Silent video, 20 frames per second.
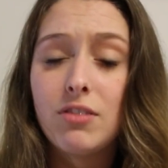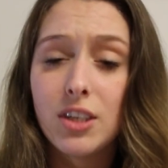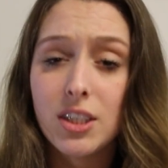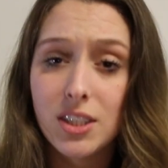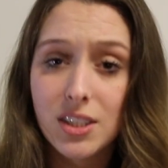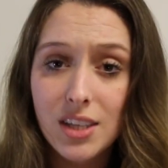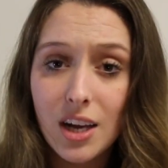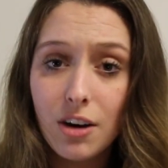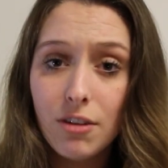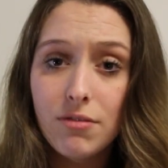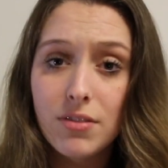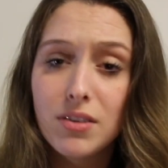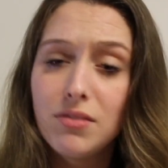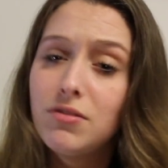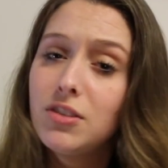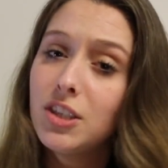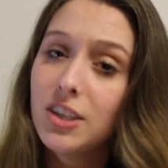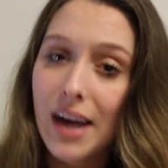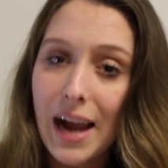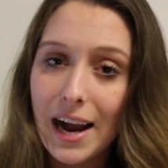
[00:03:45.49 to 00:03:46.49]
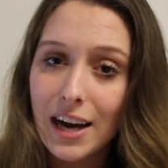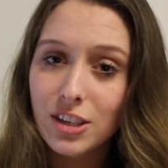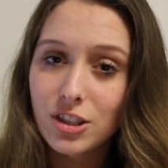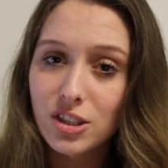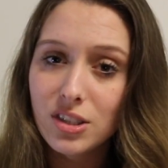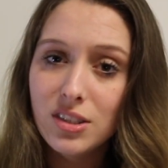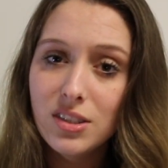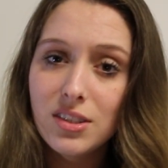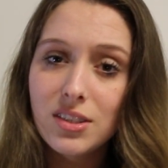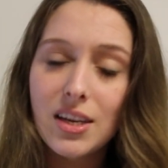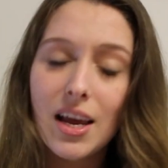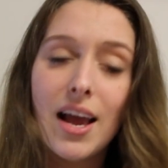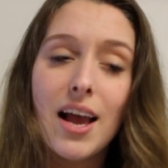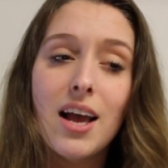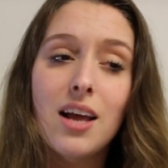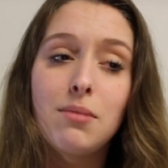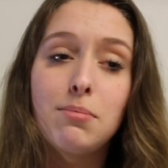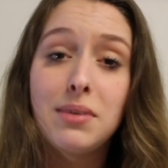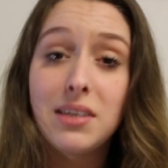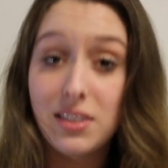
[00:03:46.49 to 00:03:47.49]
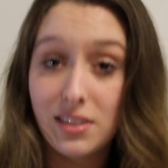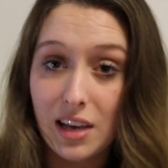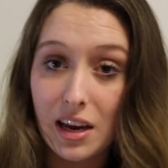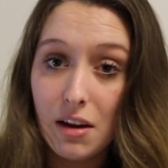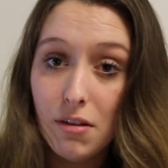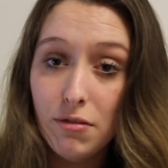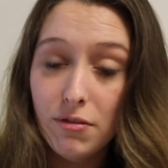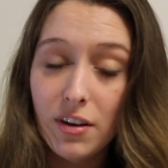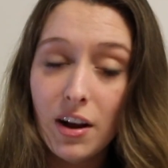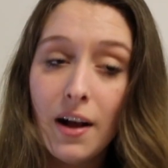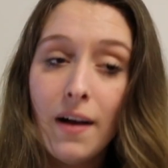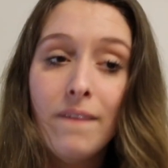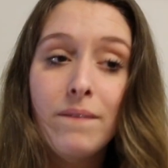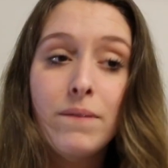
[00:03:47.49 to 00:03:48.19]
for yourself and for your actions and be safe.